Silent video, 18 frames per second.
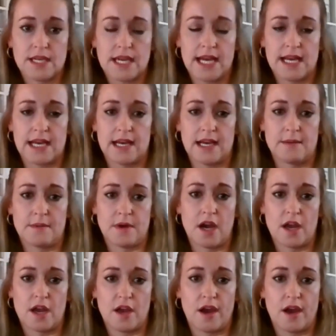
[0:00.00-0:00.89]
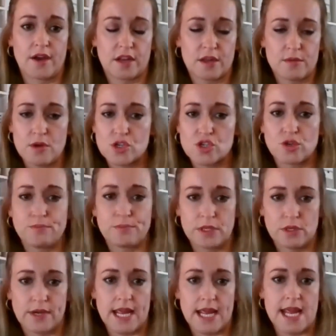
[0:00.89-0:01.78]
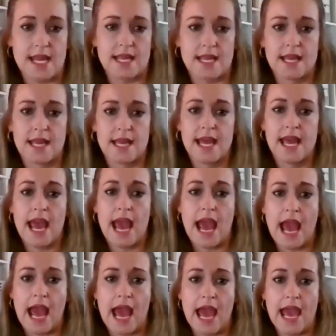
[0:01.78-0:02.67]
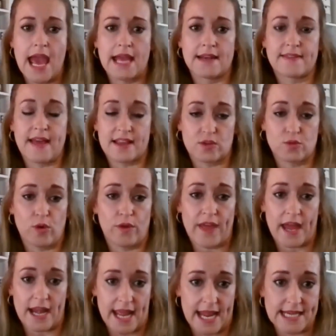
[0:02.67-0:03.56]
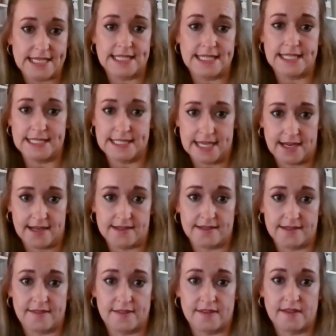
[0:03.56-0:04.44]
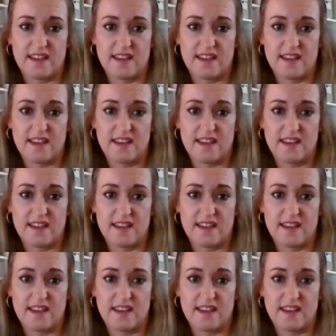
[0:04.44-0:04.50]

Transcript: I own a commercial building, and that's what that entity does.